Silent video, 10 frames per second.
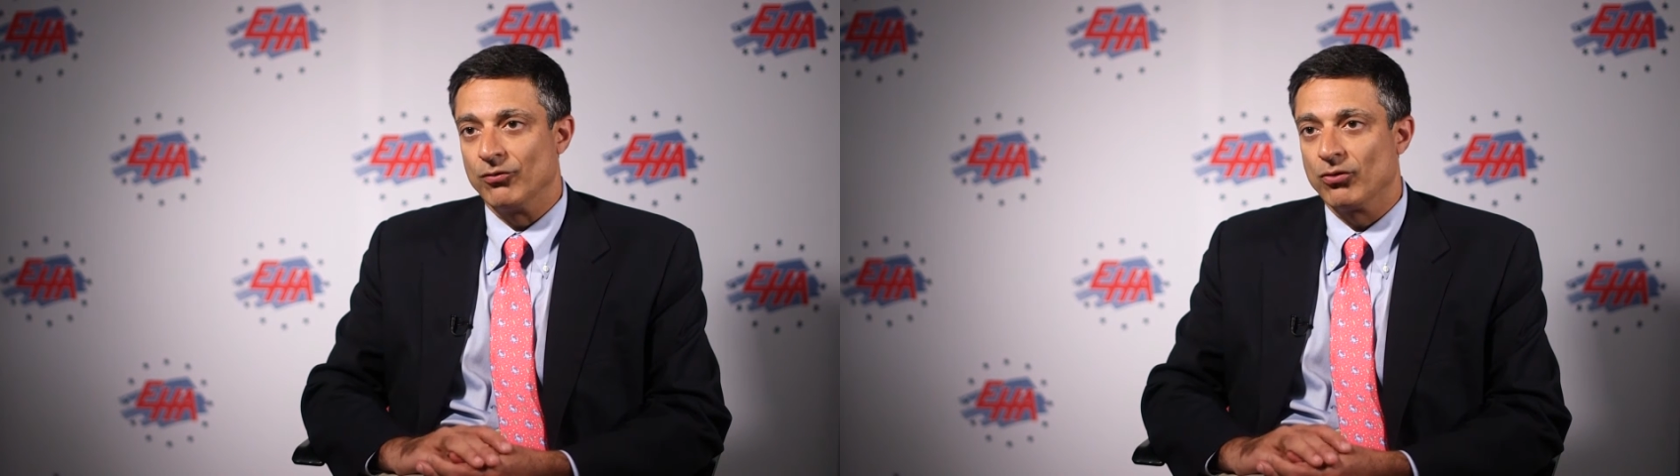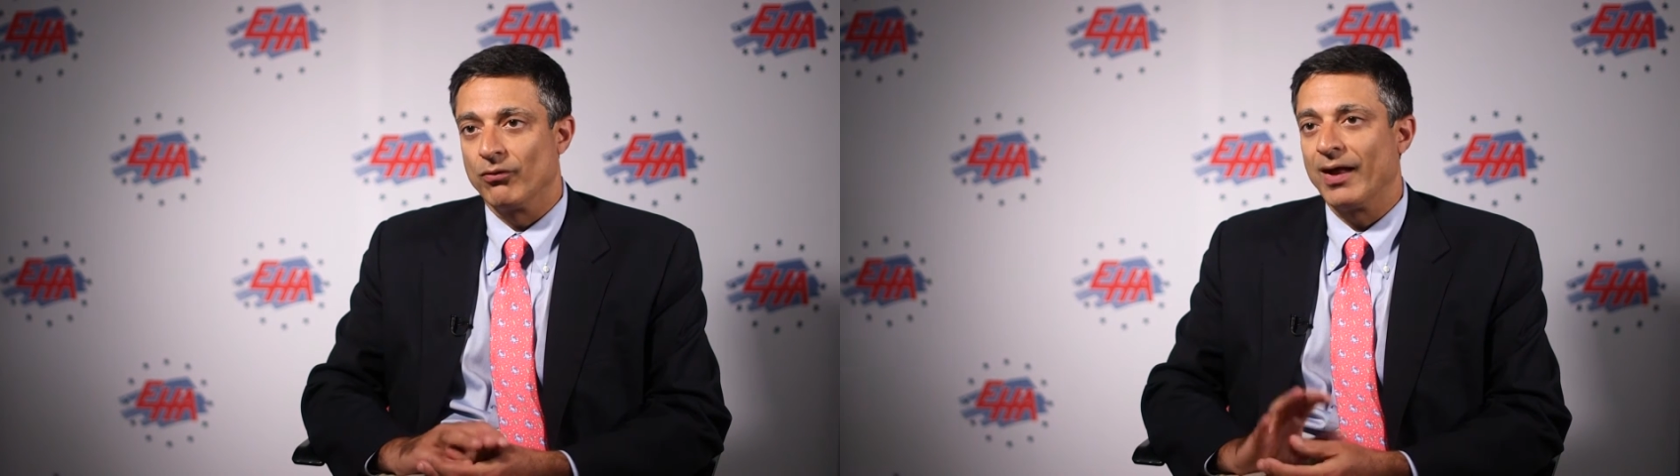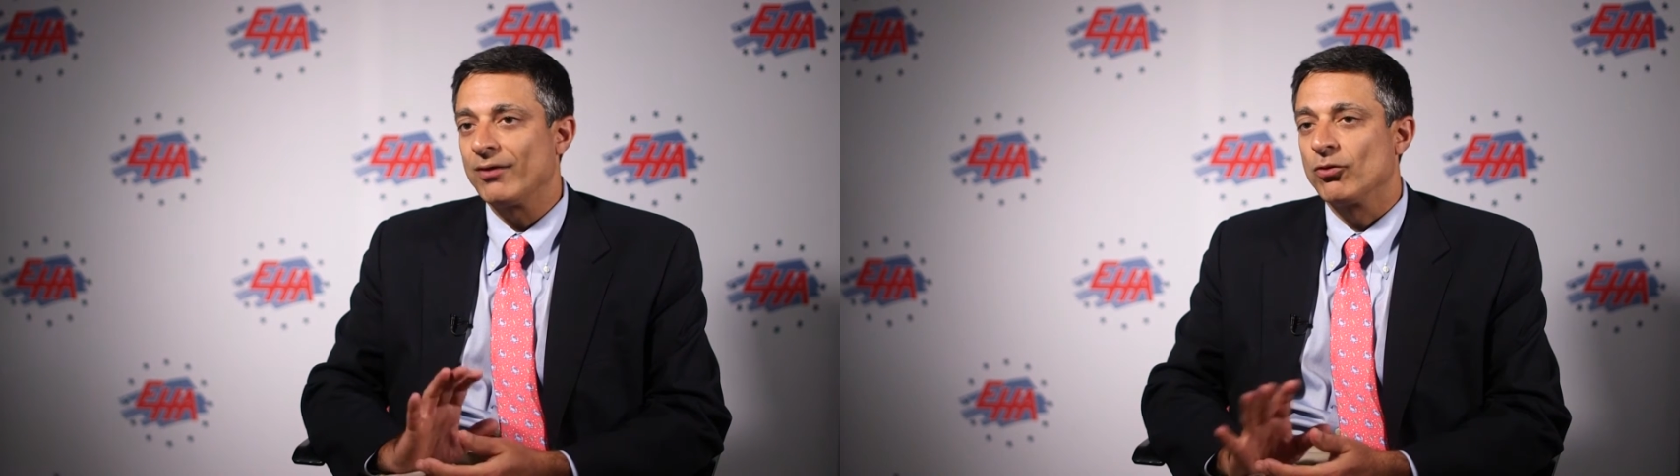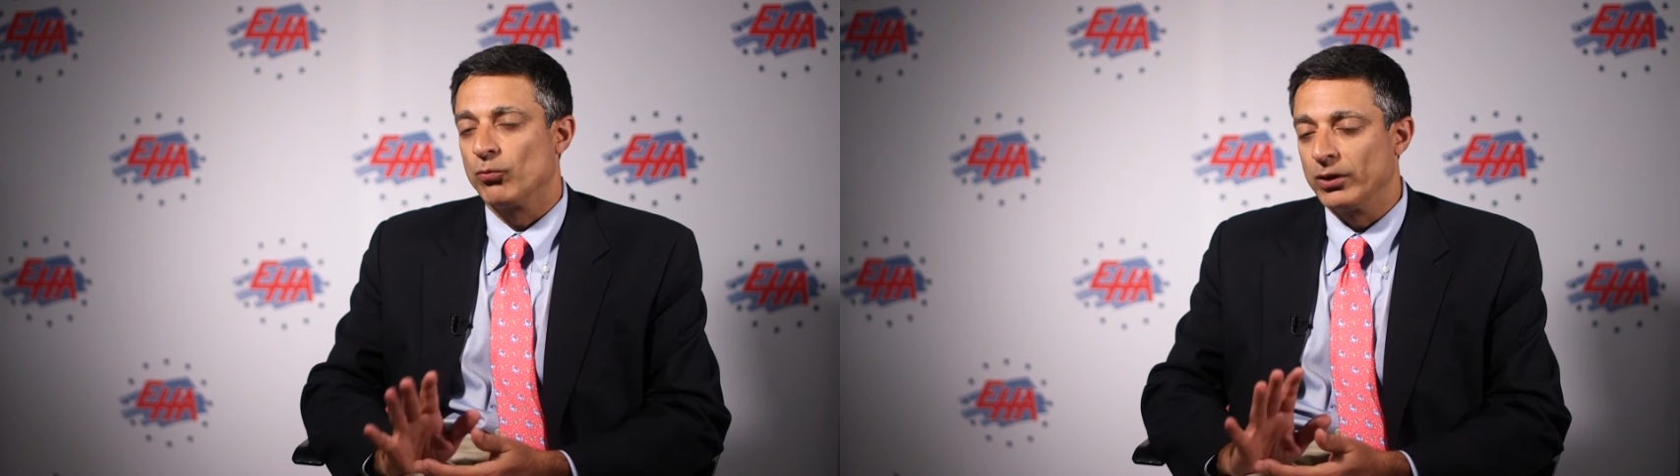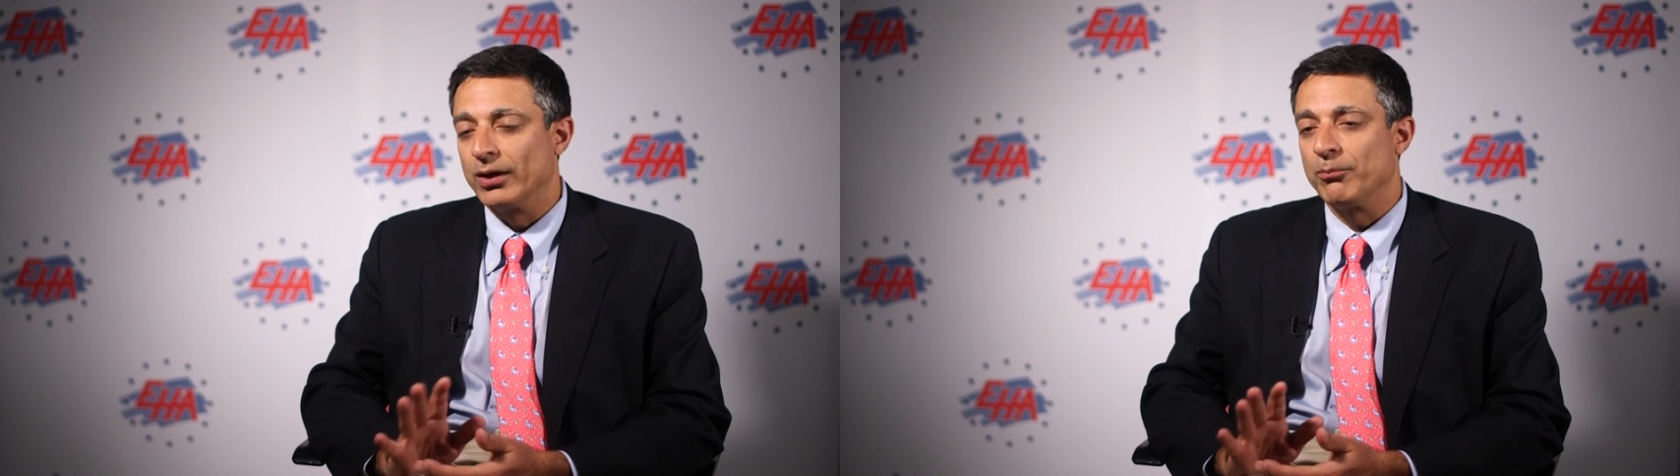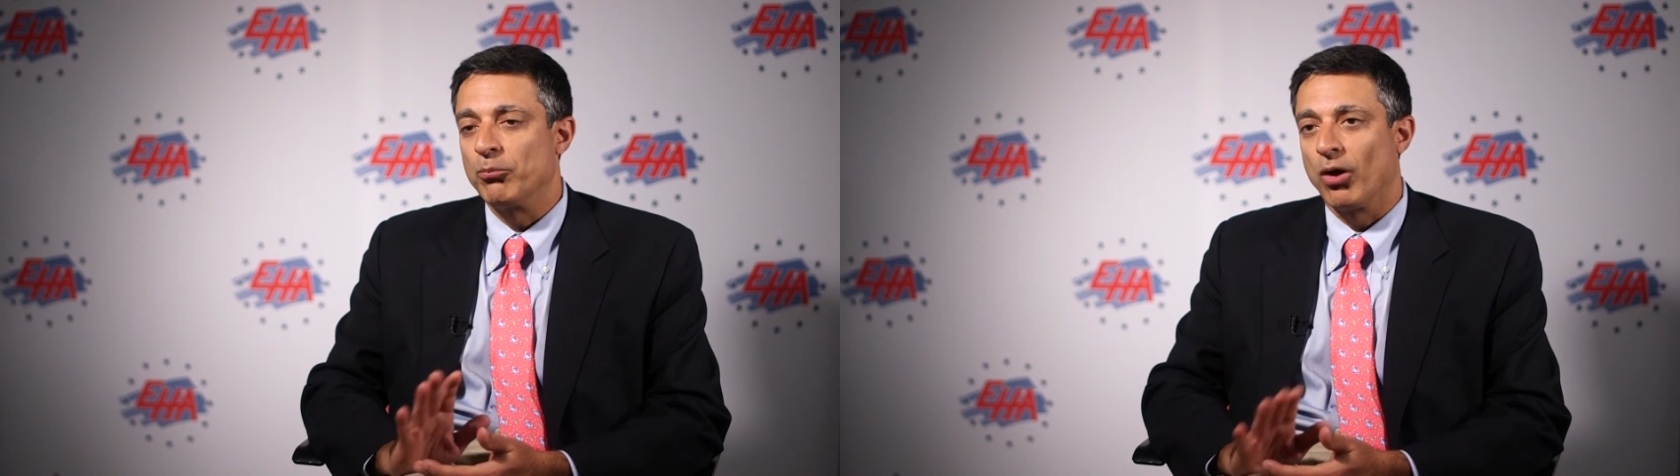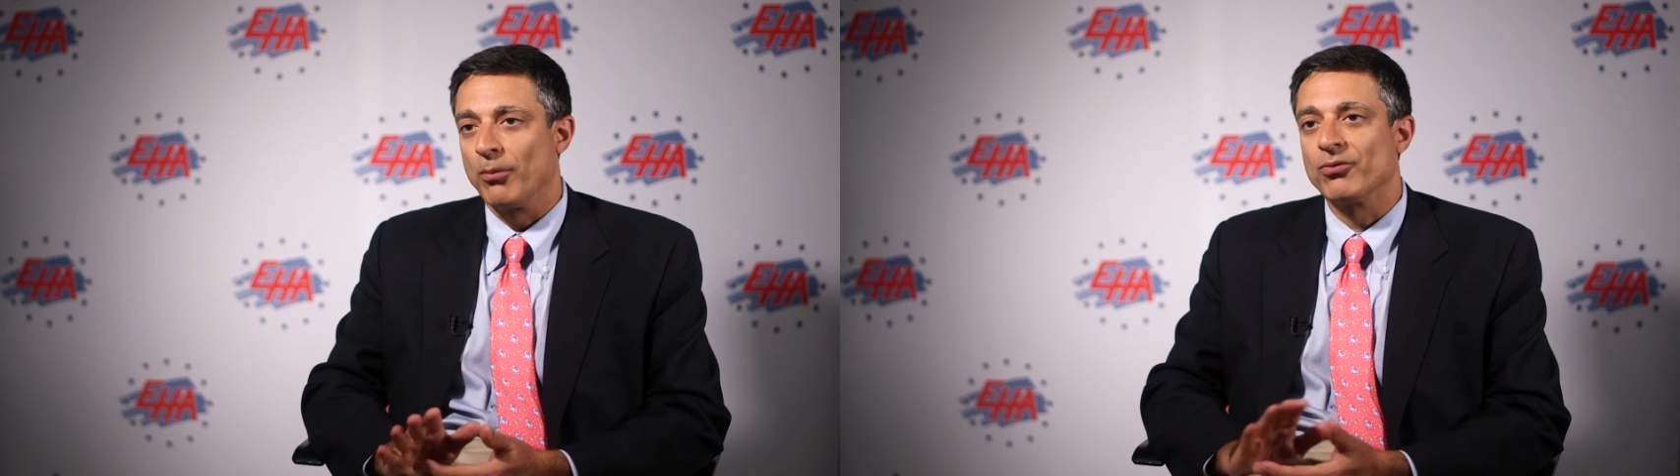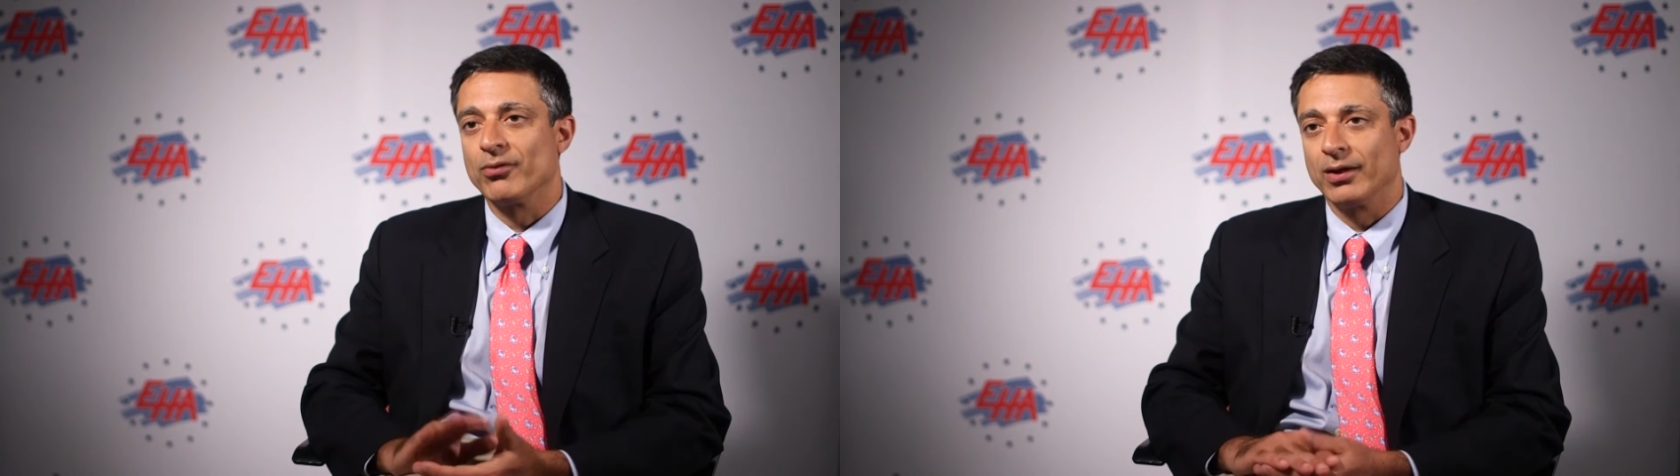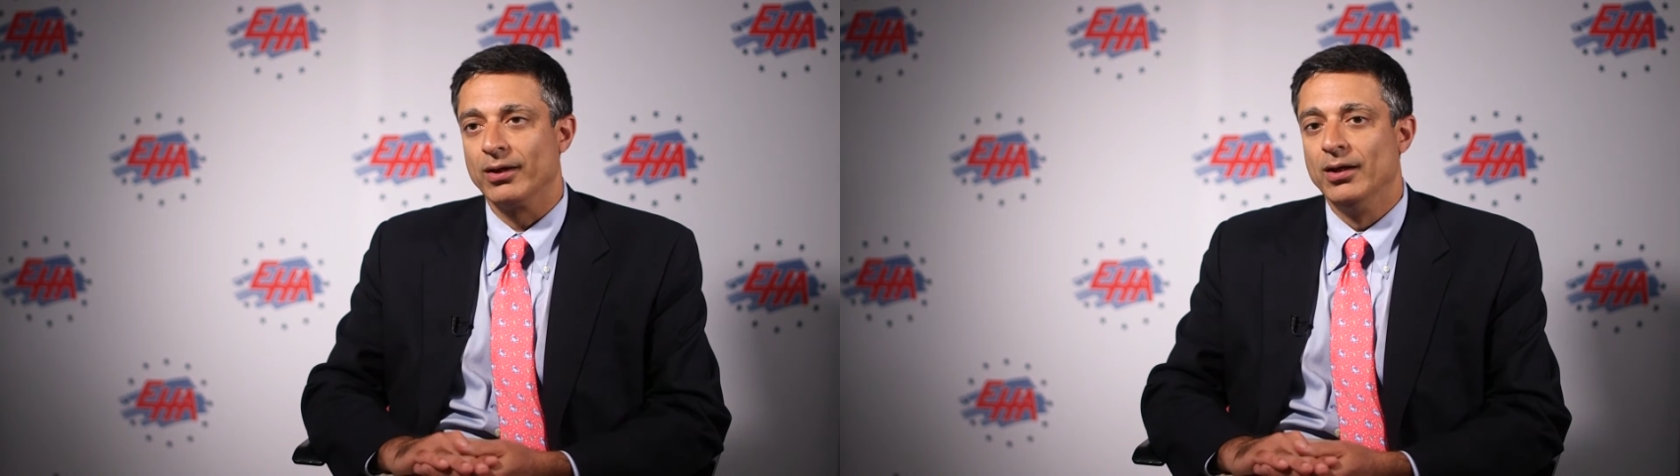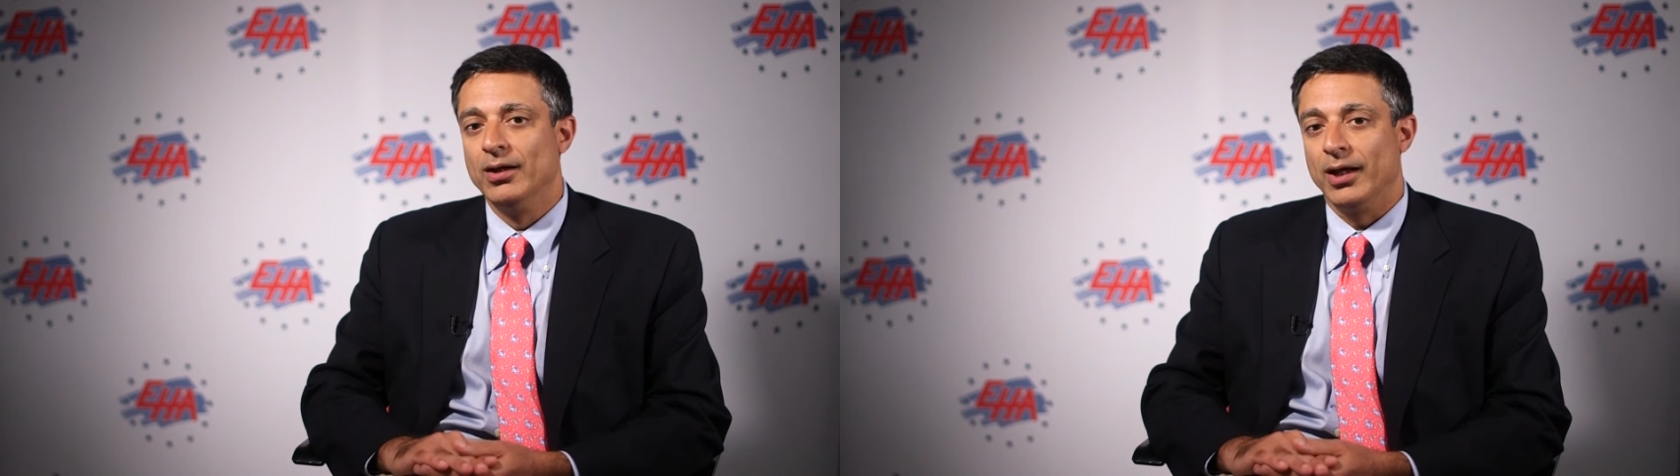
So that's a really promising